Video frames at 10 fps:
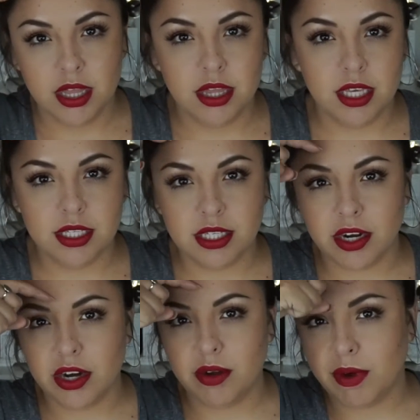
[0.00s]
this
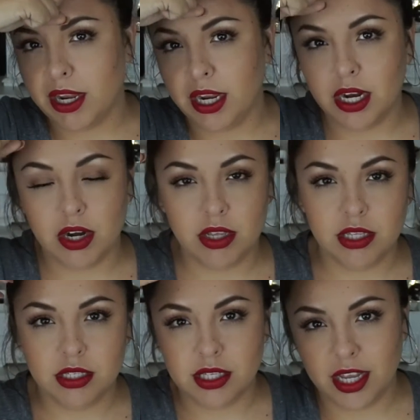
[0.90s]
area right here,
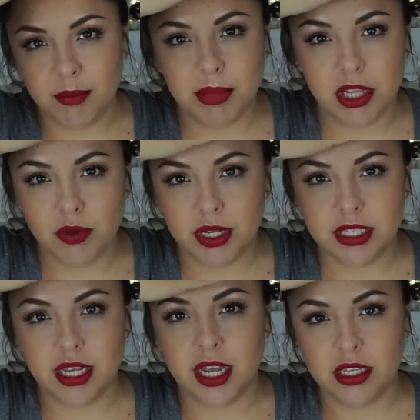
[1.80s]
this like
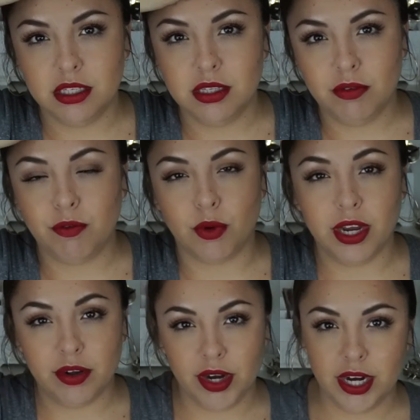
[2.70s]
baloney size
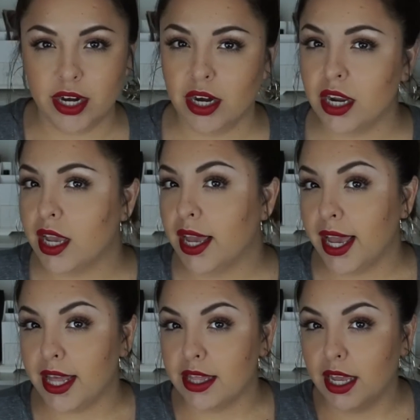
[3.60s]
forehead right here,
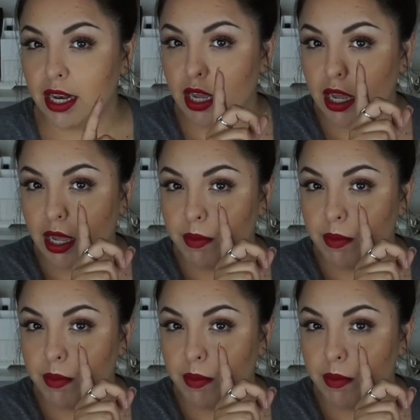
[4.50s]
and then